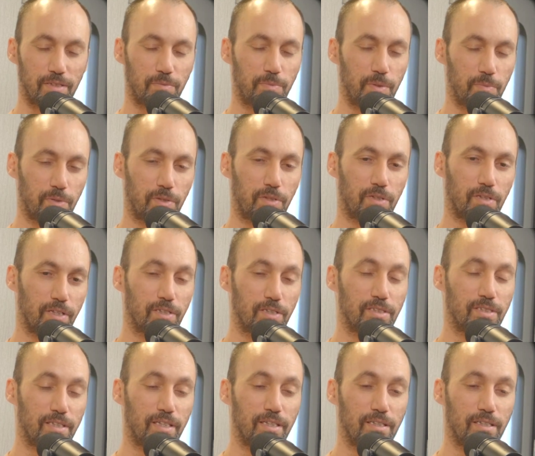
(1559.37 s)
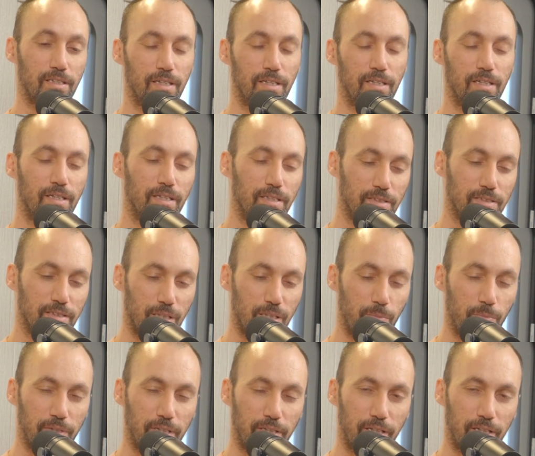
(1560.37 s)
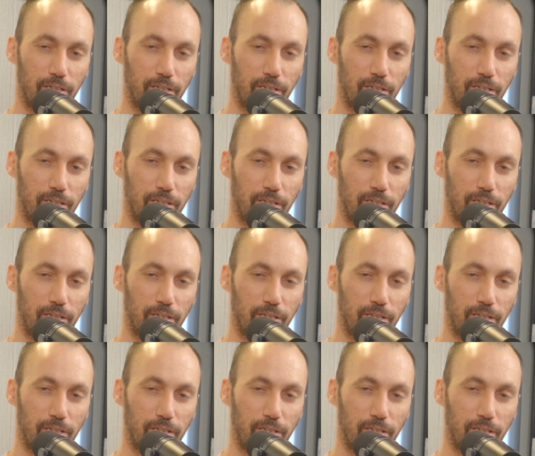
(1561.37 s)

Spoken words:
people listening to someone that they